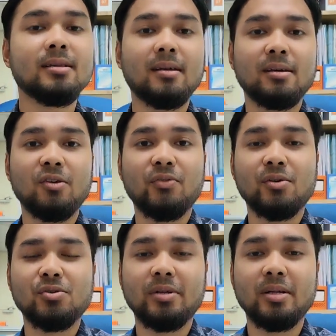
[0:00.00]
Thank you for
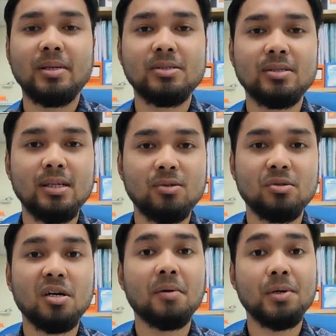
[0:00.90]
joining me today.
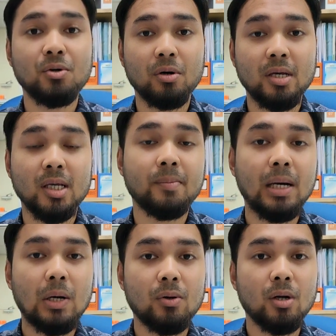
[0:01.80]
Today I'll be talking
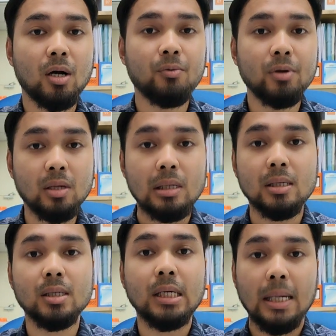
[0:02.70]
about
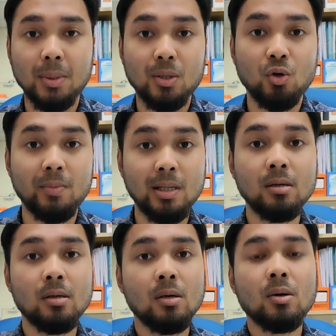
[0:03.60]
auricular hematoma,
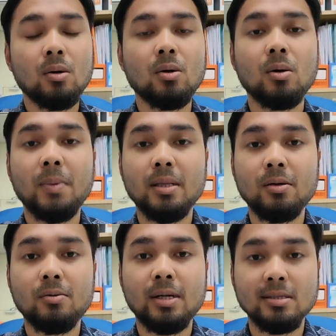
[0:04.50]
or better
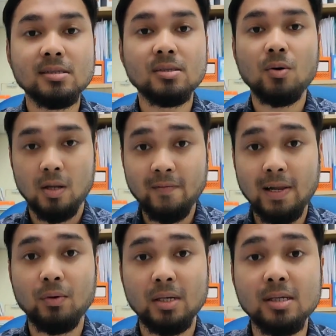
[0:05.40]
known as
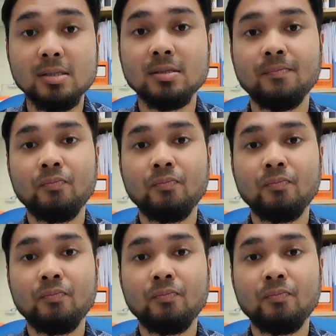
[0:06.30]
cauliflower ears.